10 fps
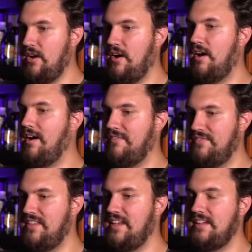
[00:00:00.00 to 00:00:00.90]

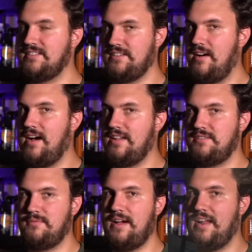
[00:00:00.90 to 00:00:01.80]
off the
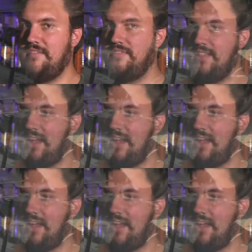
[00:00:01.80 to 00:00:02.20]
exhaust right after the